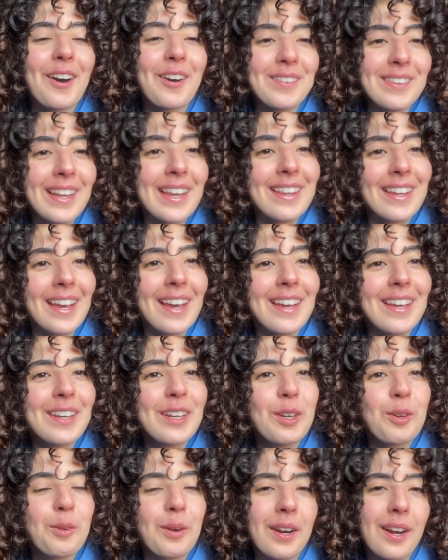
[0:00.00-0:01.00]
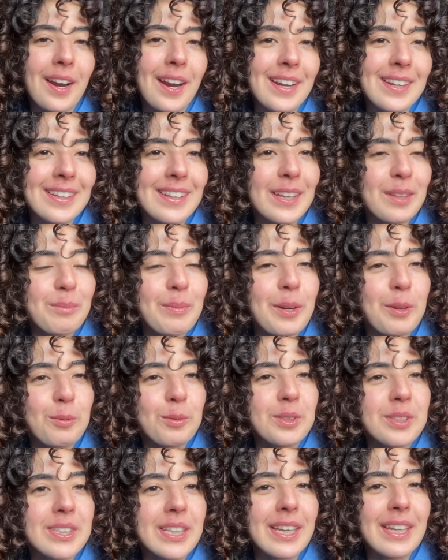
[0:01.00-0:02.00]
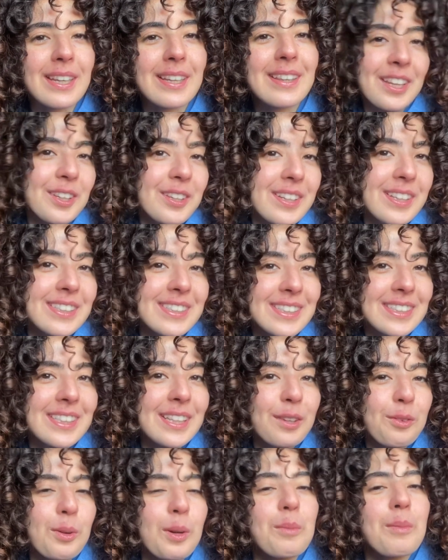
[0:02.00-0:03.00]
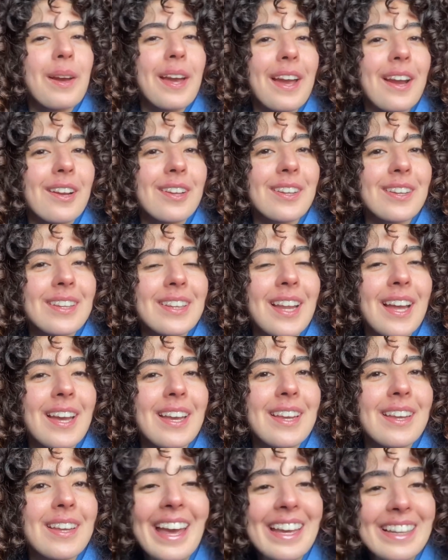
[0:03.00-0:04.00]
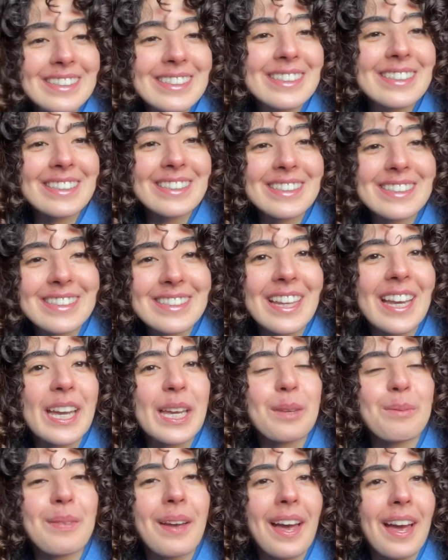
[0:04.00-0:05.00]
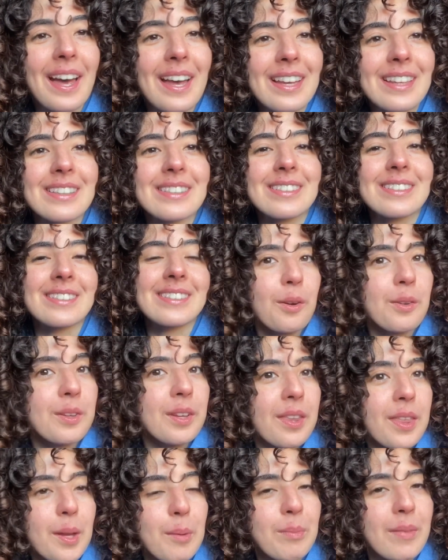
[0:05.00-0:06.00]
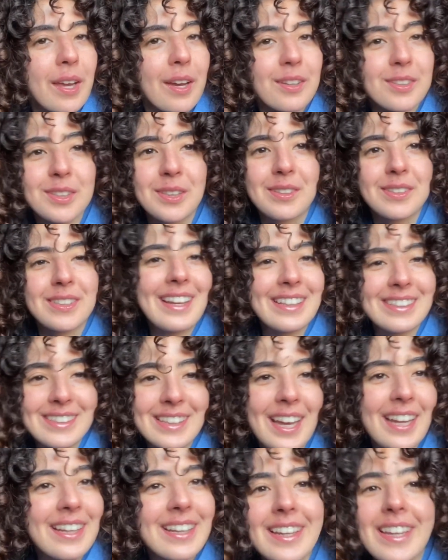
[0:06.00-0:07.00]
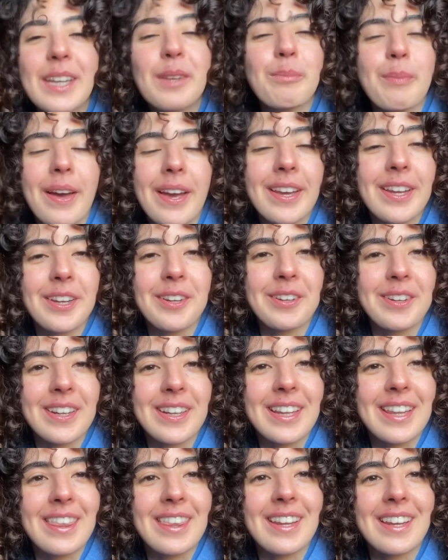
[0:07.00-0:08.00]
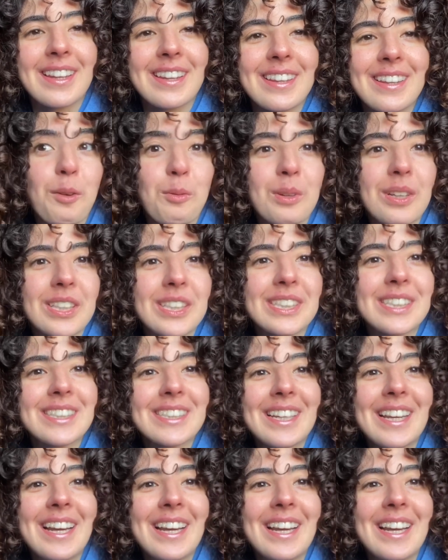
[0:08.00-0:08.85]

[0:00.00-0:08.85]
on that day where I did my routine. You can see what my hair looked like. It's the same as on the thumbnail, so it's, it's not clickbait or anything. I wish